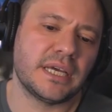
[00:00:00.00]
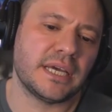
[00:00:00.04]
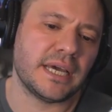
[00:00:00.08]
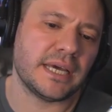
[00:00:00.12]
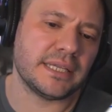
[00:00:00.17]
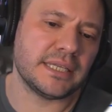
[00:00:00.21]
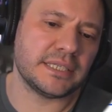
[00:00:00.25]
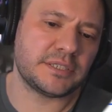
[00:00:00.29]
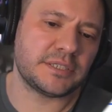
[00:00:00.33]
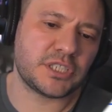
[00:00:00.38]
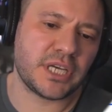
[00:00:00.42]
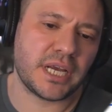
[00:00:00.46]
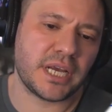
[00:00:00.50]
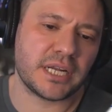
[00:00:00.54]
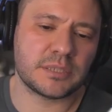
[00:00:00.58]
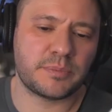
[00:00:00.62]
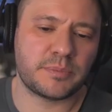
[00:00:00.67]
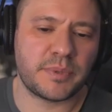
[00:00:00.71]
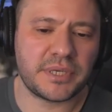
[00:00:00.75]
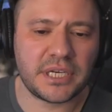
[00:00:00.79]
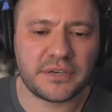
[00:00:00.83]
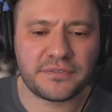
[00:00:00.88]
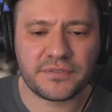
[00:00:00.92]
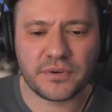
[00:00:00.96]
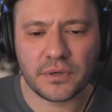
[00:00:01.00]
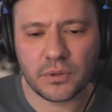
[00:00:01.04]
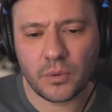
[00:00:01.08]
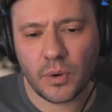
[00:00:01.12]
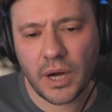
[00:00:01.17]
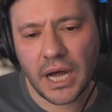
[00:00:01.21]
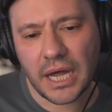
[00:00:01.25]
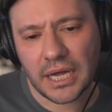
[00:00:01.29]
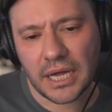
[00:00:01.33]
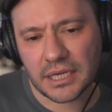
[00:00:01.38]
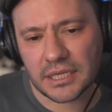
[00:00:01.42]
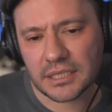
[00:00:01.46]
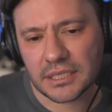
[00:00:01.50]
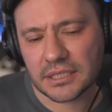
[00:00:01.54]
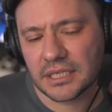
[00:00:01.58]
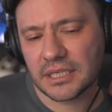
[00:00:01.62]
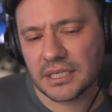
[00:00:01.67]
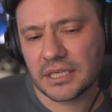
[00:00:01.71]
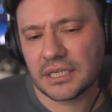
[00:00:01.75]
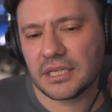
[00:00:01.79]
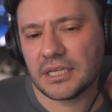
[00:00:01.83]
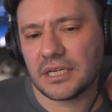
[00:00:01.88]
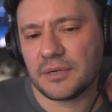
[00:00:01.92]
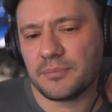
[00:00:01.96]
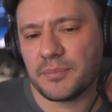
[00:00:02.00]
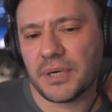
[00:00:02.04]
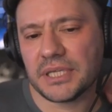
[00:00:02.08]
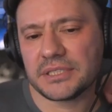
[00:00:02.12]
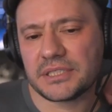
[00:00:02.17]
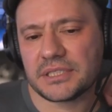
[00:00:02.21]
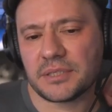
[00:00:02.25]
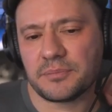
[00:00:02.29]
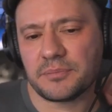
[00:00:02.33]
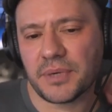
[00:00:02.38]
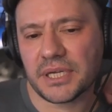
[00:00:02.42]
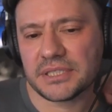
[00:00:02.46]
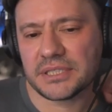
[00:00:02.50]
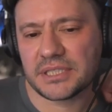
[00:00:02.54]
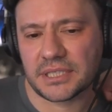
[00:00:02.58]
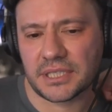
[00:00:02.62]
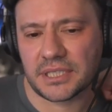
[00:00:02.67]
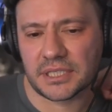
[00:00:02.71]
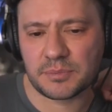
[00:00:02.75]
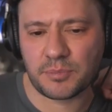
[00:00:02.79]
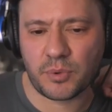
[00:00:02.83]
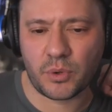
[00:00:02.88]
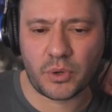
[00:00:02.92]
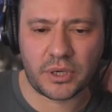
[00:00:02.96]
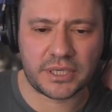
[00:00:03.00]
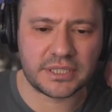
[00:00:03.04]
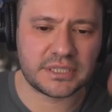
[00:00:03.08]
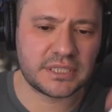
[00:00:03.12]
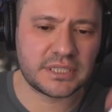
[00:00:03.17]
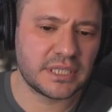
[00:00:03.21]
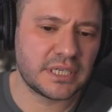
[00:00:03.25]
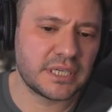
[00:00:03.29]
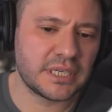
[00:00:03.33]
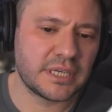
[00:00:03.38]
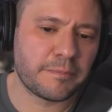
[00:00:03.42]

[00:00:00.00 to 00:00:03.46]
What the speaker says: And this channel's been here for a while, months and months at this point.